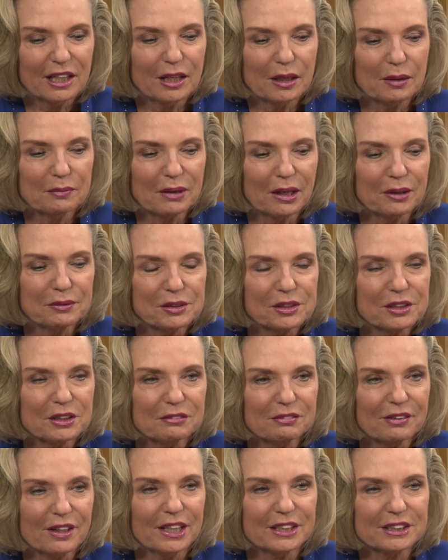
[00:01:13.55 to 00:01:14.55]
I was
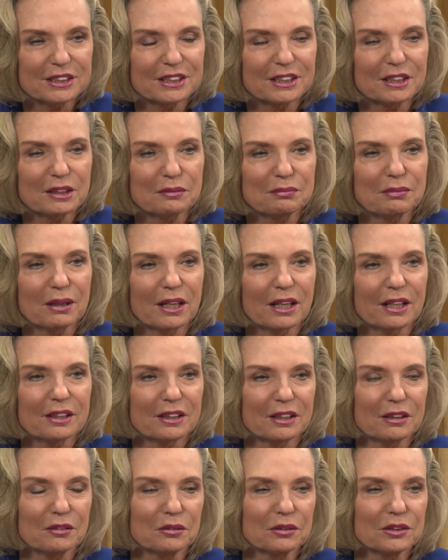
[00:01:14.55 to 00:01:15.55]
invited
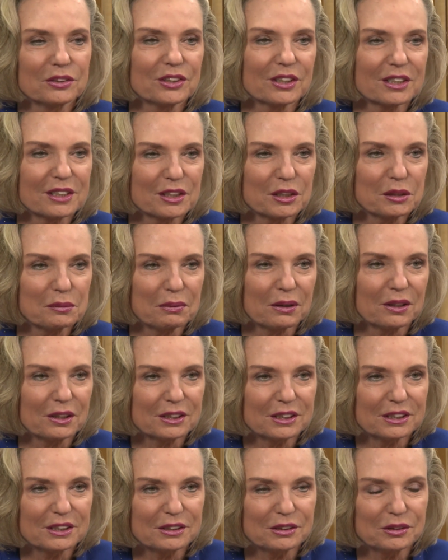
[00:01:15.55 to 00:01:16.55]
by the Law and Justice
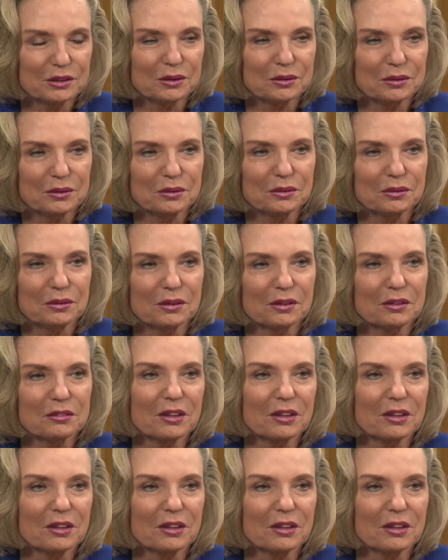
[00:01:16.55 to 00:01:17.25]
Party to